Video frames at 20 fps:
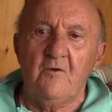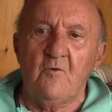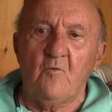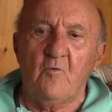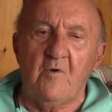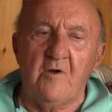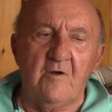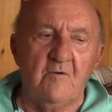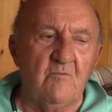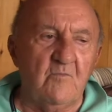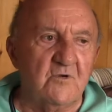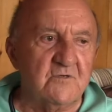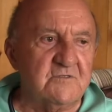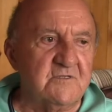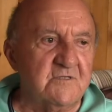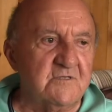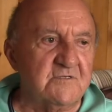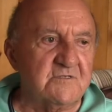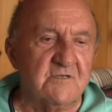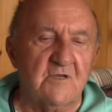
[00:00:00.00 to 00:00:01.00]
where
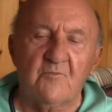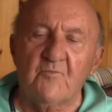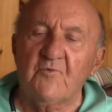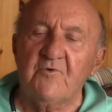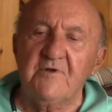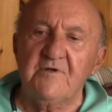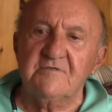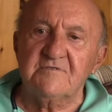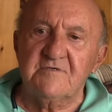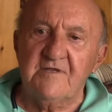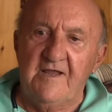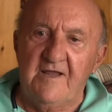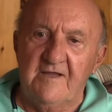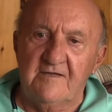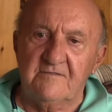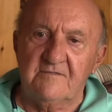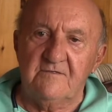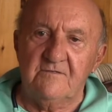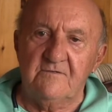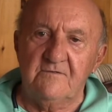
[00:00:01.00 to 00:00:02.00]
most of the submarines
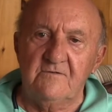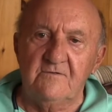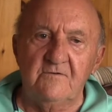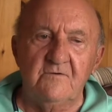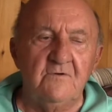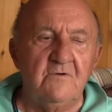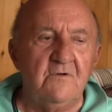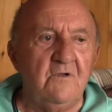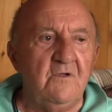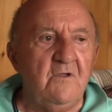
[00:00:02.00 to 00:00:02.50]
had to